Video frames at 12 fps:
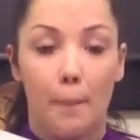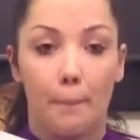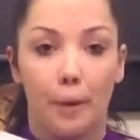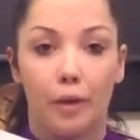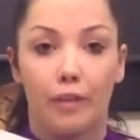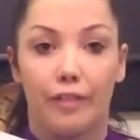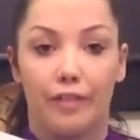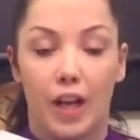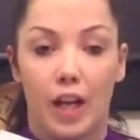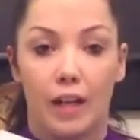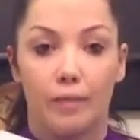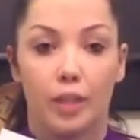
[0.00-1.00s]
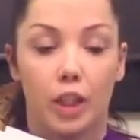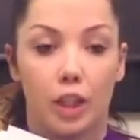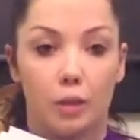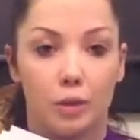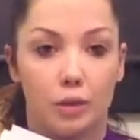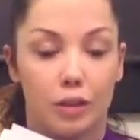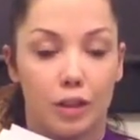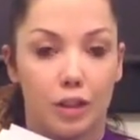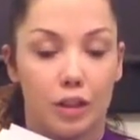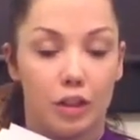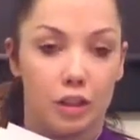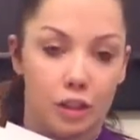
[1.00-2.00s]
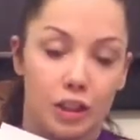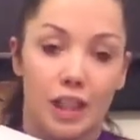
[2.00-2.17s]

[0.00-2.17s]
But for you